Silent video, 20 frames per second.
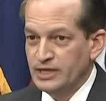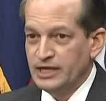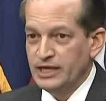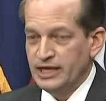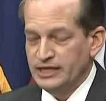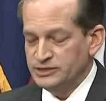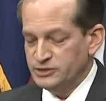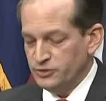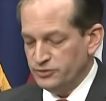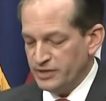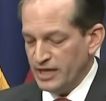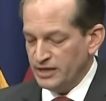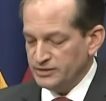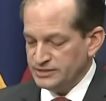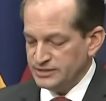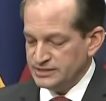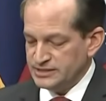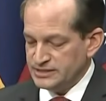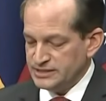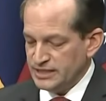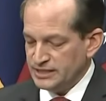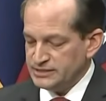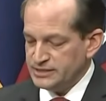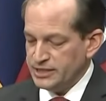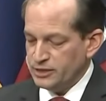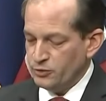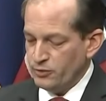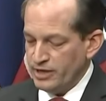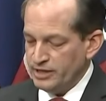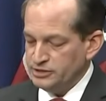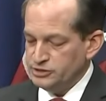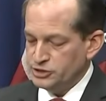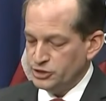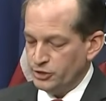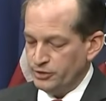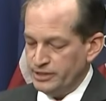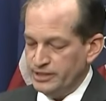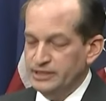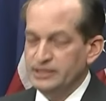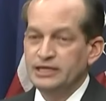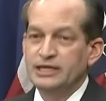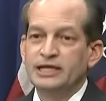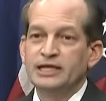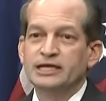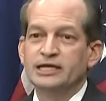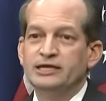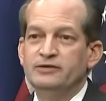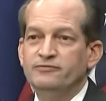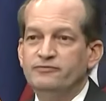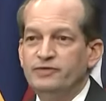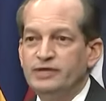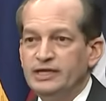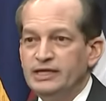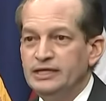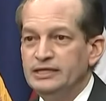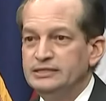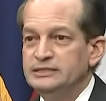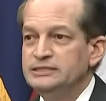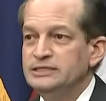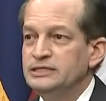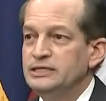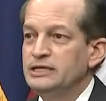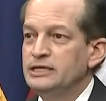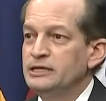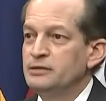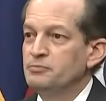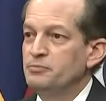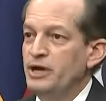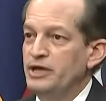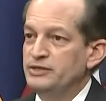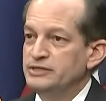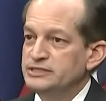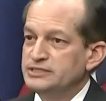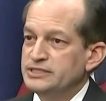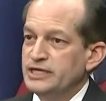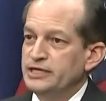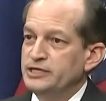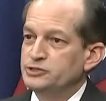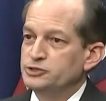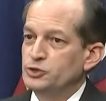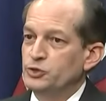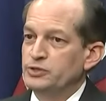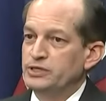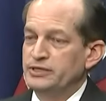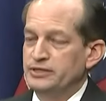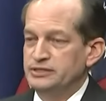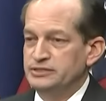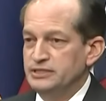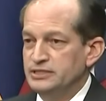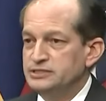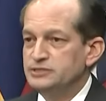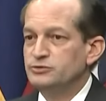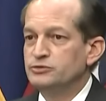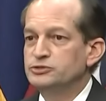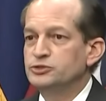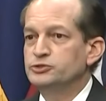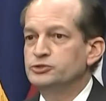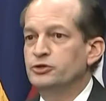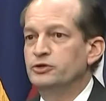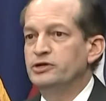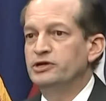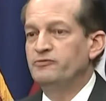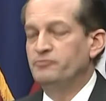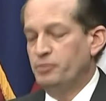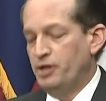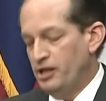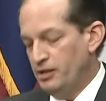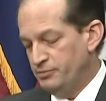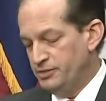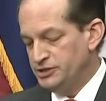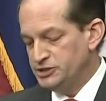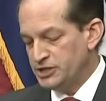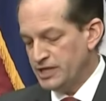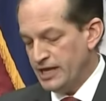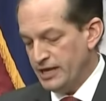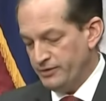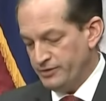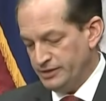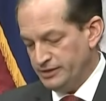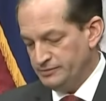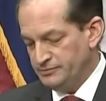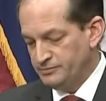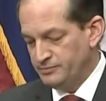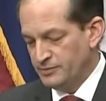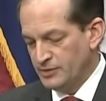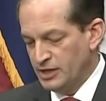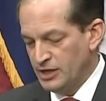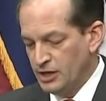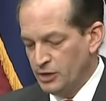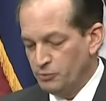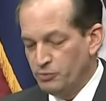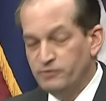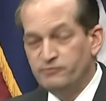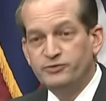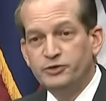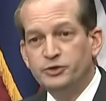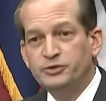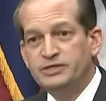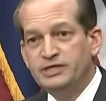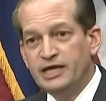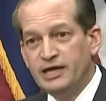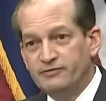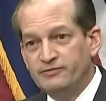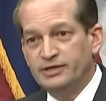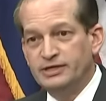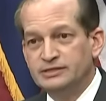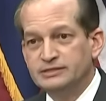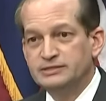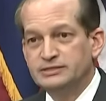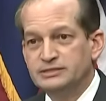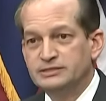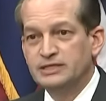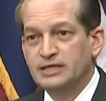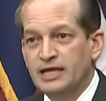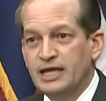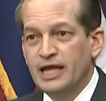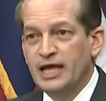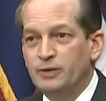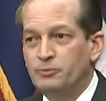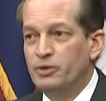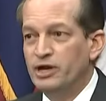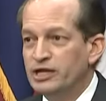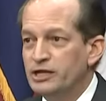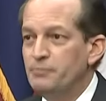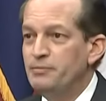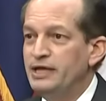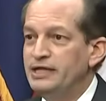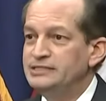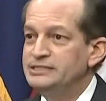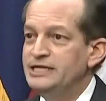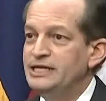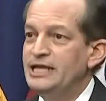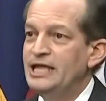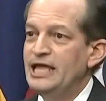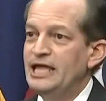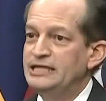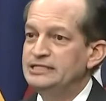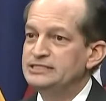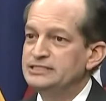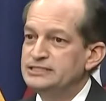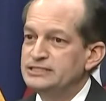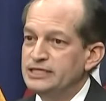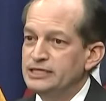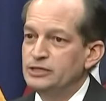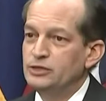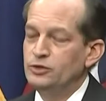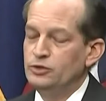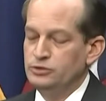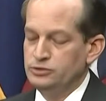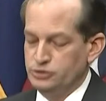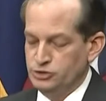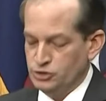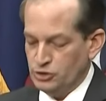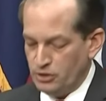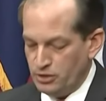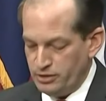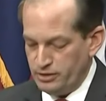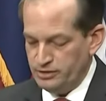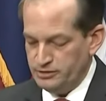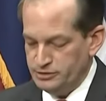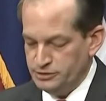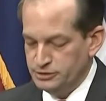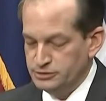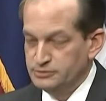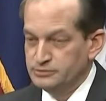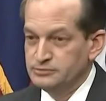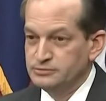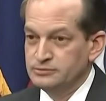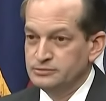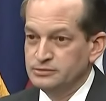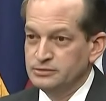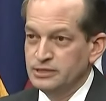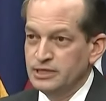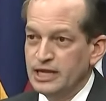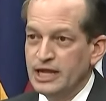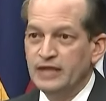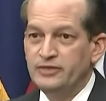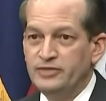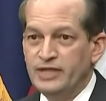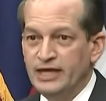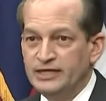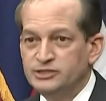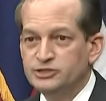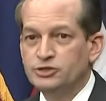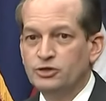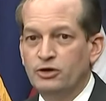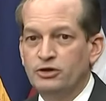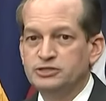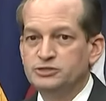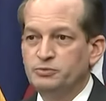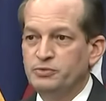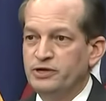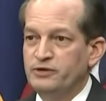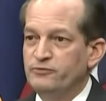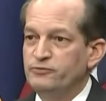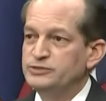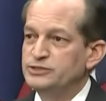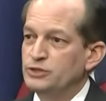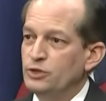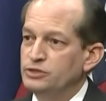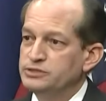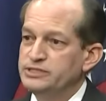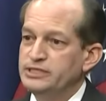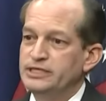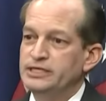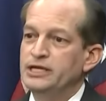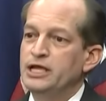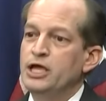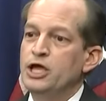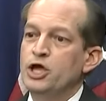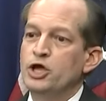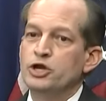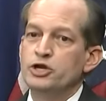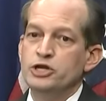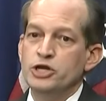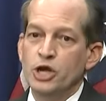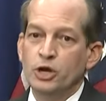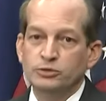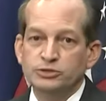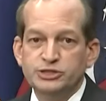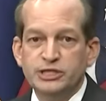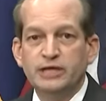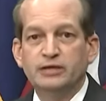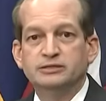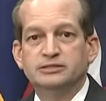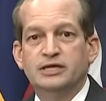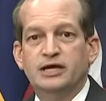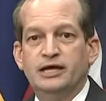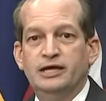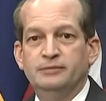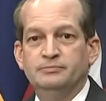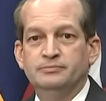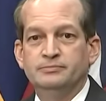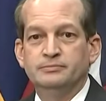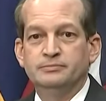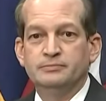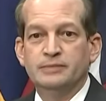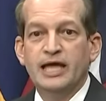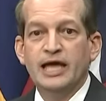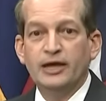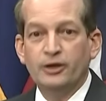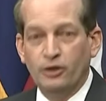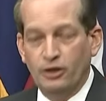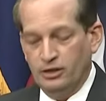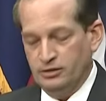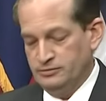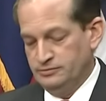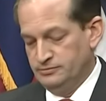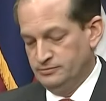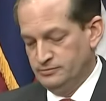In 2006, a grand jury convened by the state attorney, the district attorney of Palm Beach County, reviewed the evidence and recommended a single charge. And that charge would have resulted in no jail time at all,